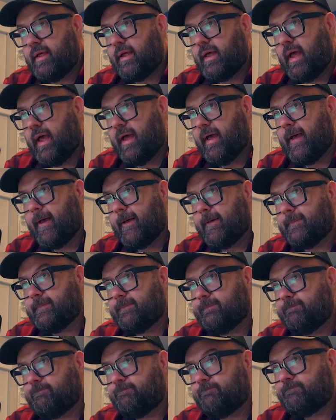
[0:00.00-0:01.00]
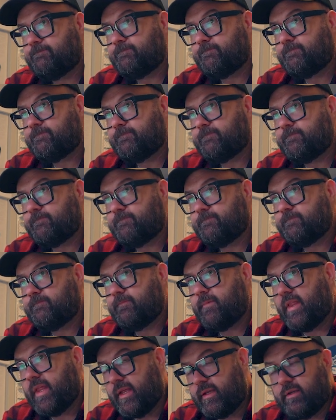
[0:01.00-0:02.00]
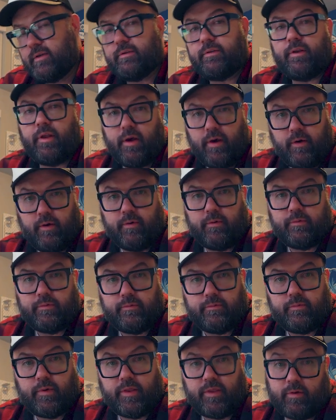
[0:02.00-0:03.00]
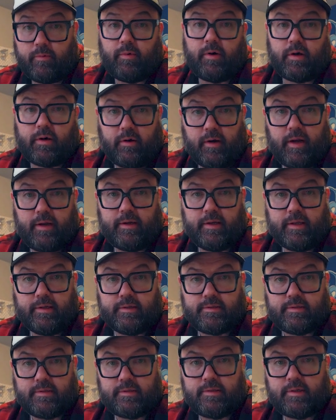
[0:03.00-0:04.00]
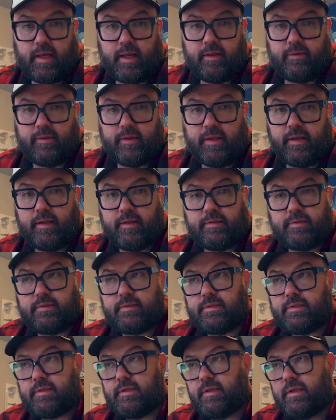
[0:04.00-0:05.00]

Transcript: then you'll know what the workaround is and that it's